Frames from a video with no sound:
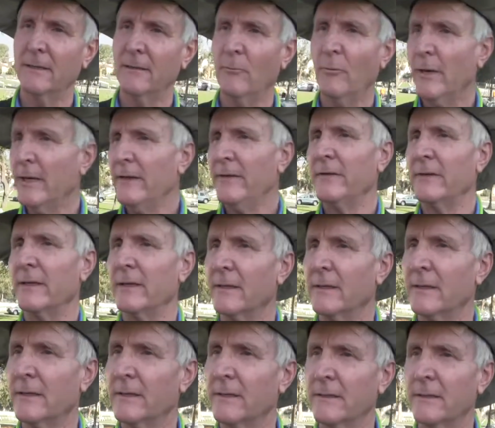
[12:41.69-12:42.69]
What is it?
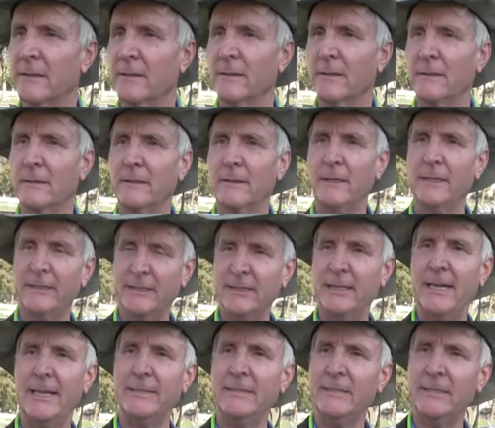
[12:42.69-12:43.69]
It's
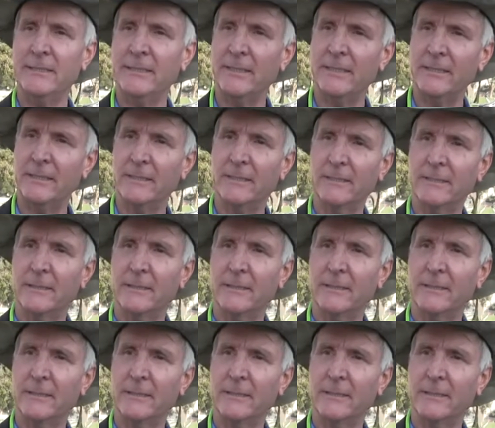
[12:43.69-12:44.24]
an entity.